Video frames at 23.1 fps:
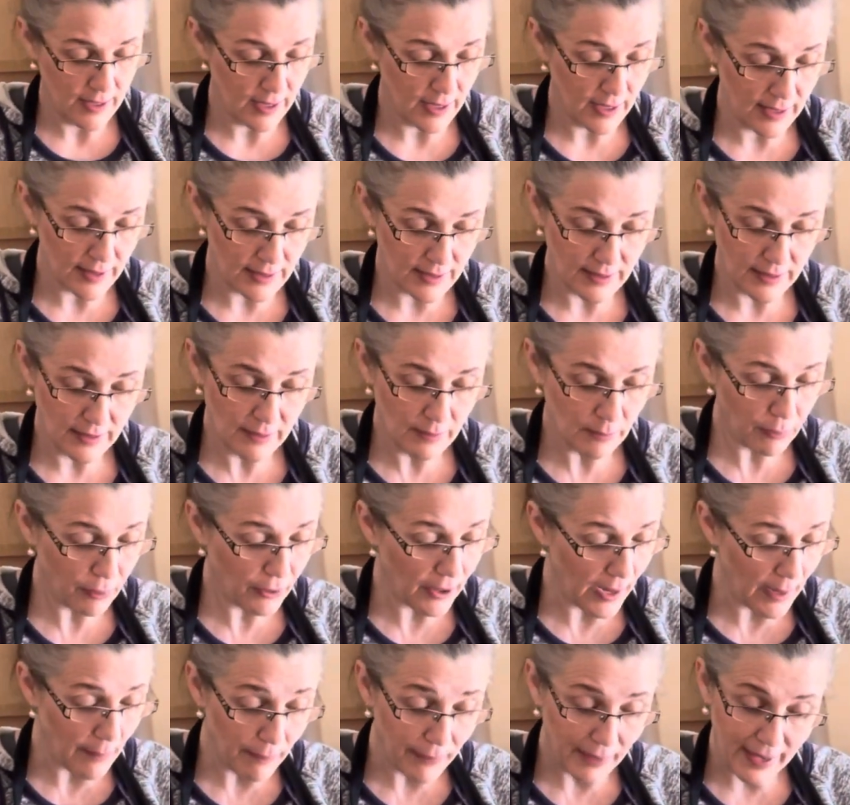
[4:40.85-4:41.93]
I didn't
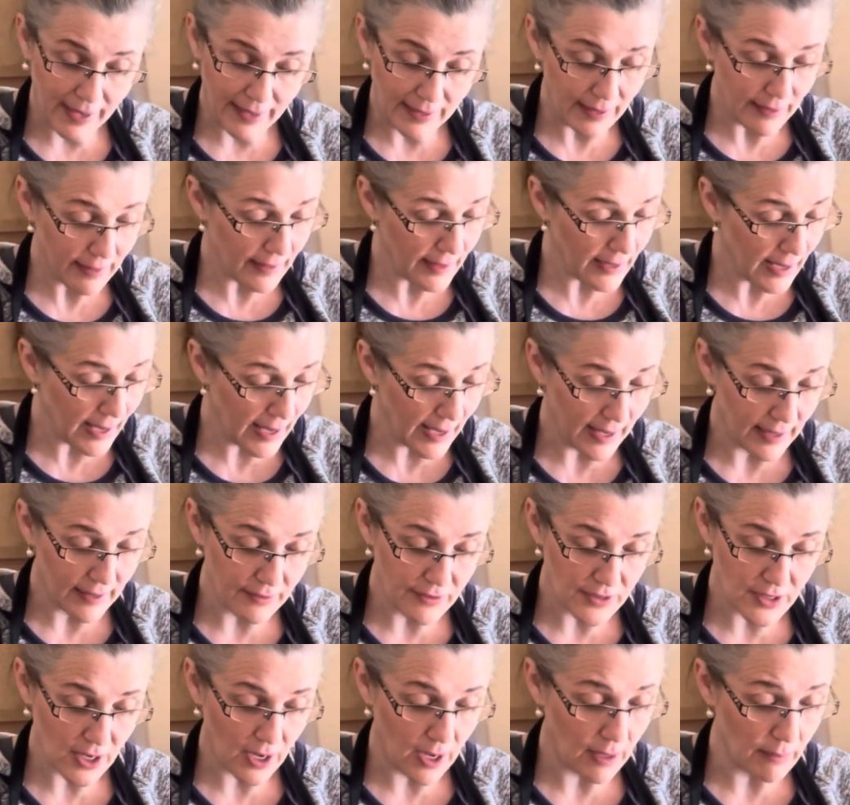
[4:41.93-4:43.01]
prep anything ahead of
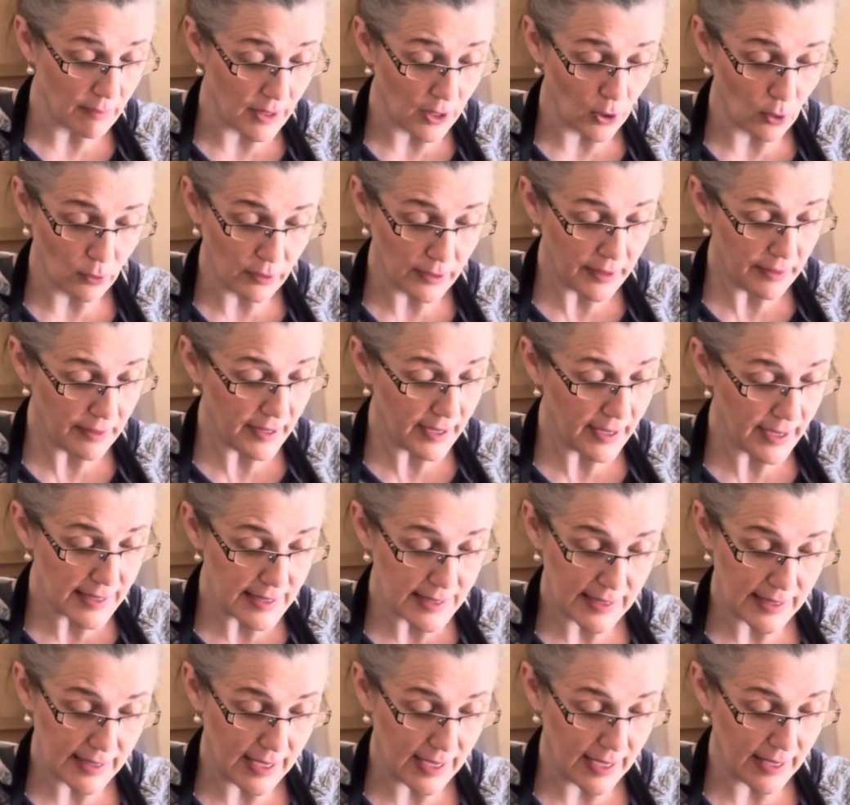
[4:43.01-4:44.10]
time. The only thing I
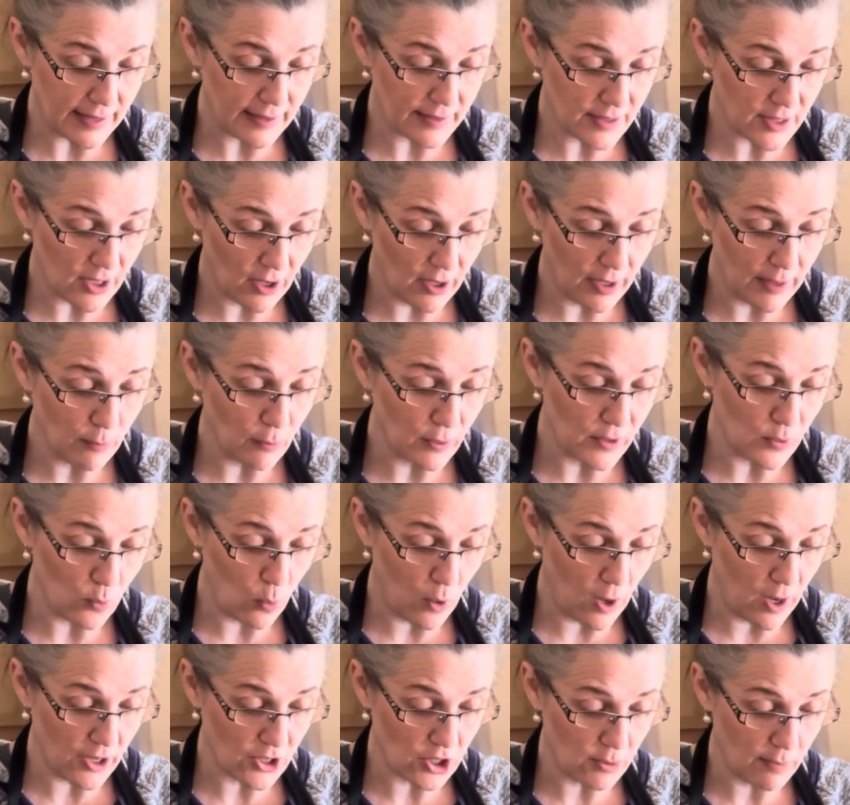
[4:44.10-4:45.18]
did ahead of time was
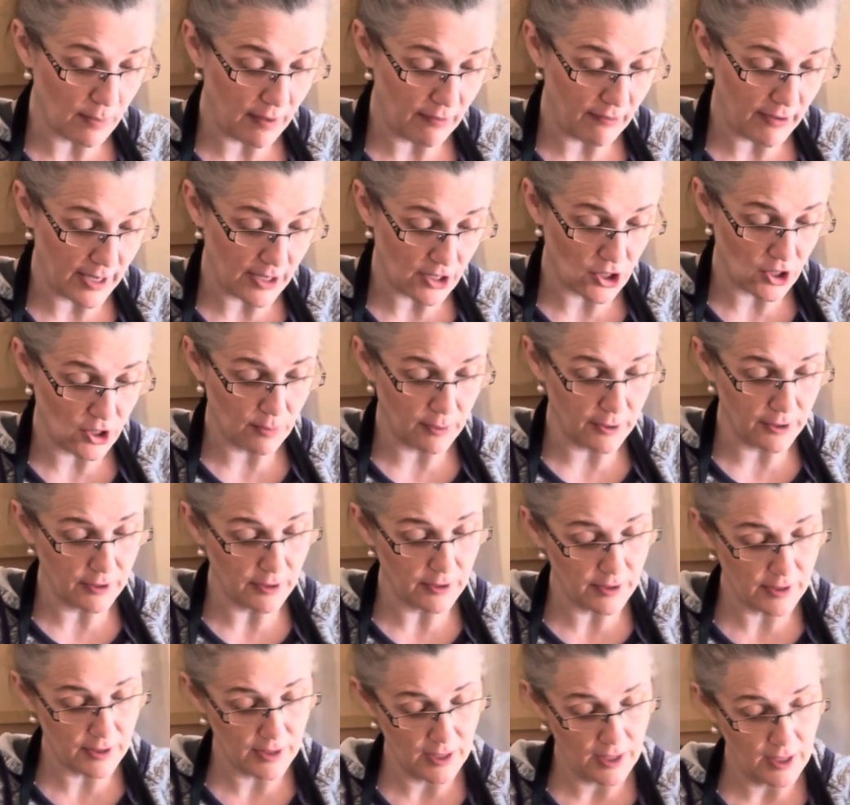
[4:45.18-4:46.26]
wash my vegetables
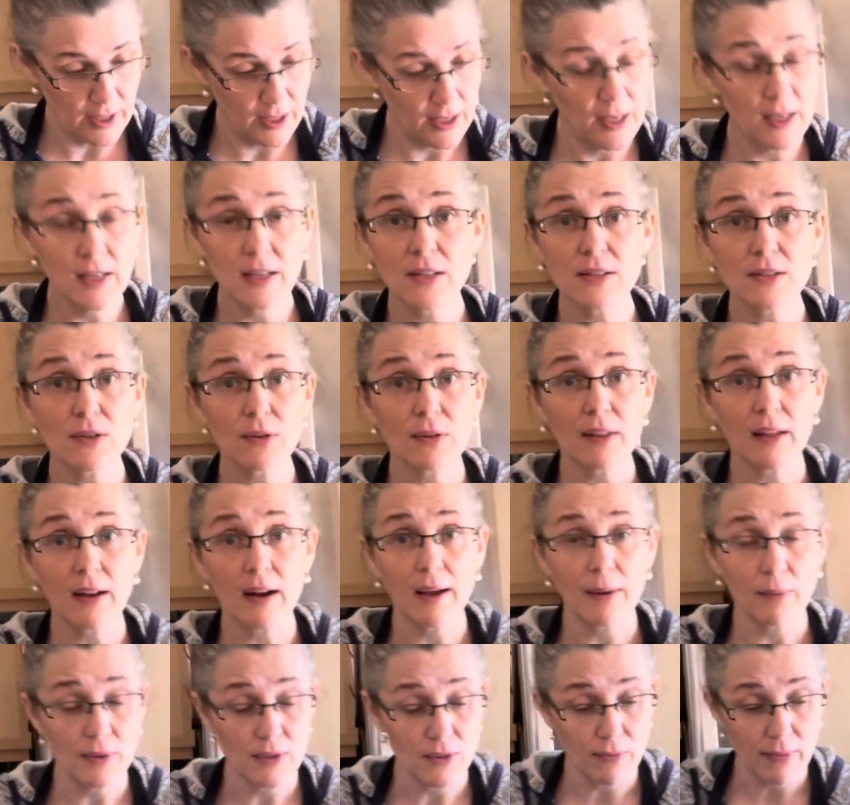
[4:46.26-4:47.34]
so that I
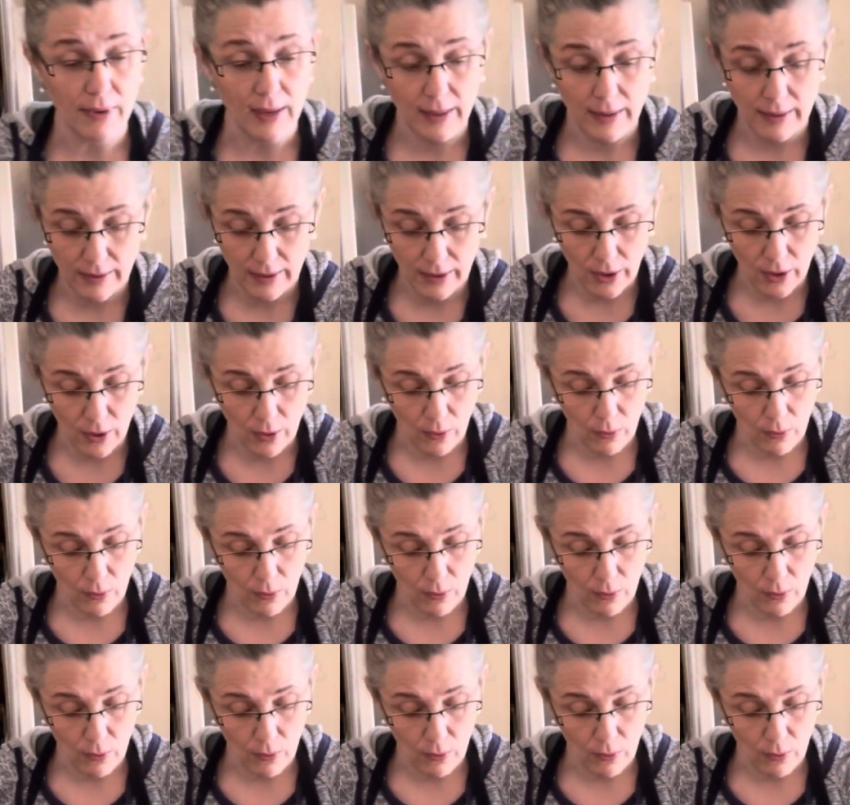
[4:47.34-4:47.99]
was ready to go.